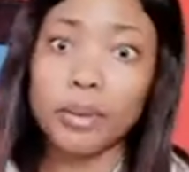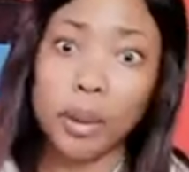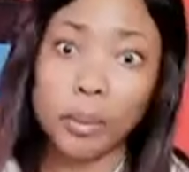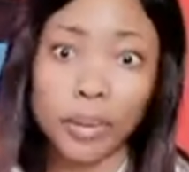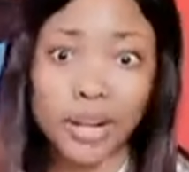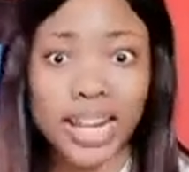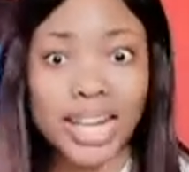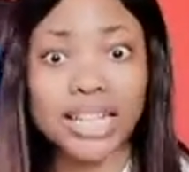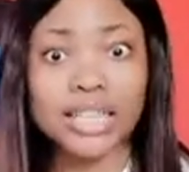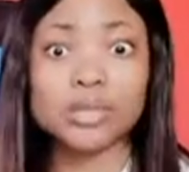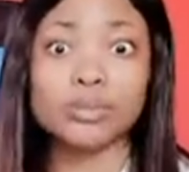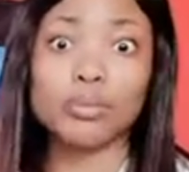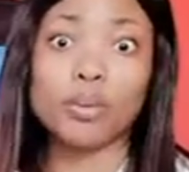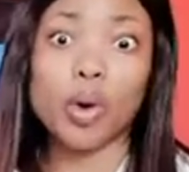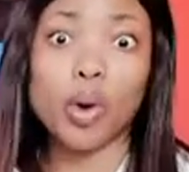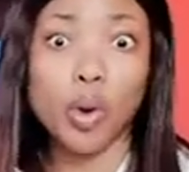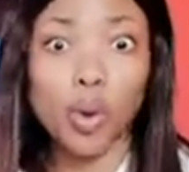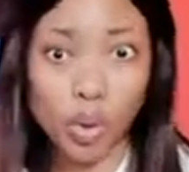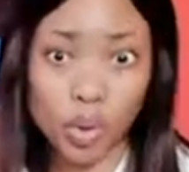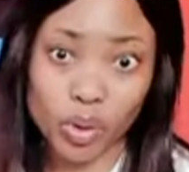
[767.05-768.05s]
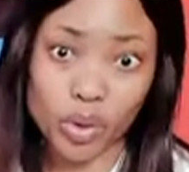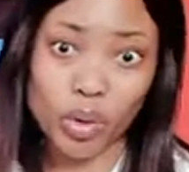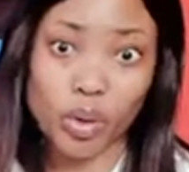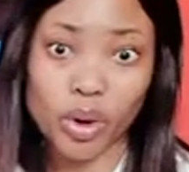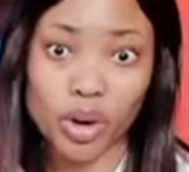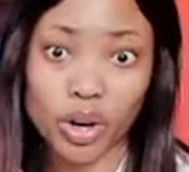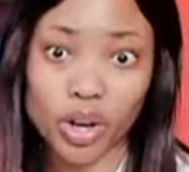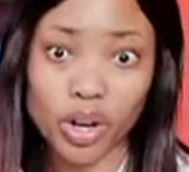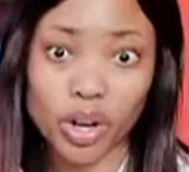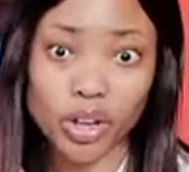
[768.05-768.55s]
People explore,
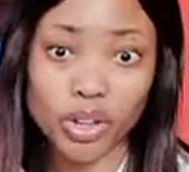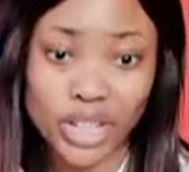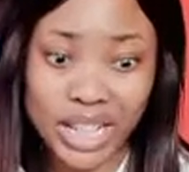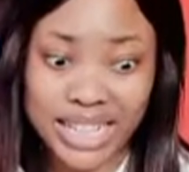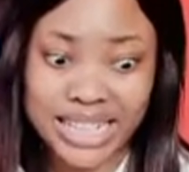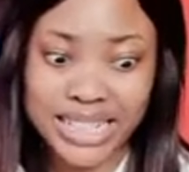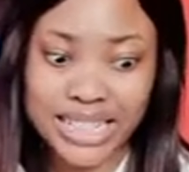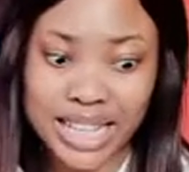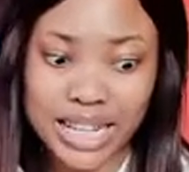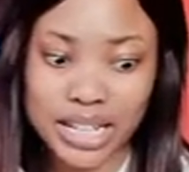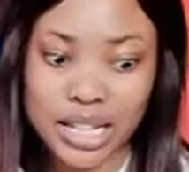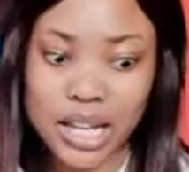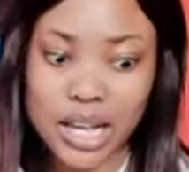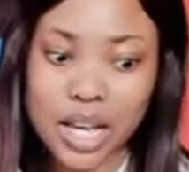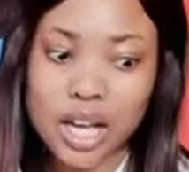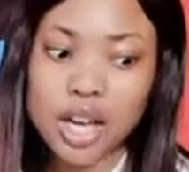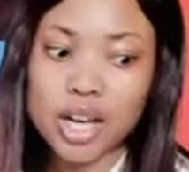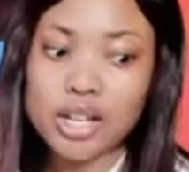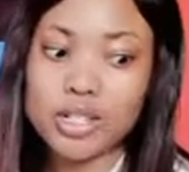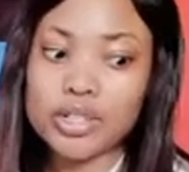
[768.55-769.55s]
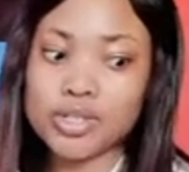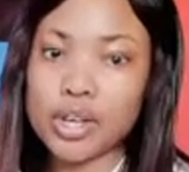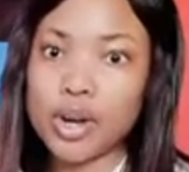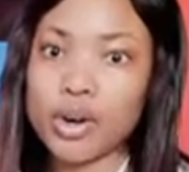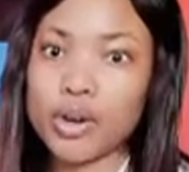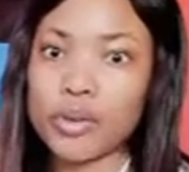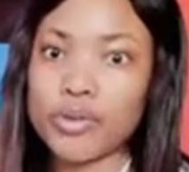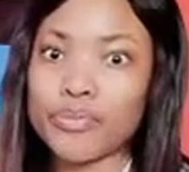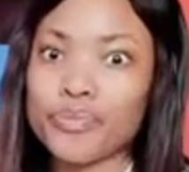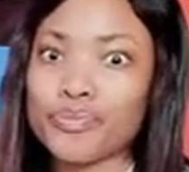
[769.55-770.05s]
you understand?
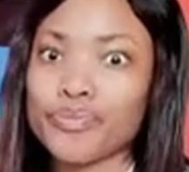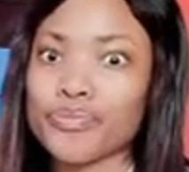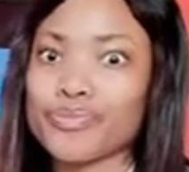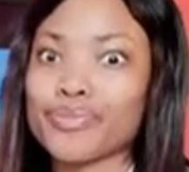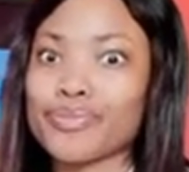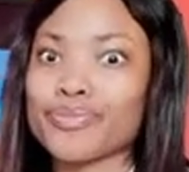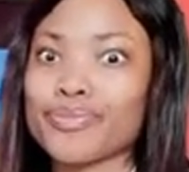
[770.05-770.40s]
So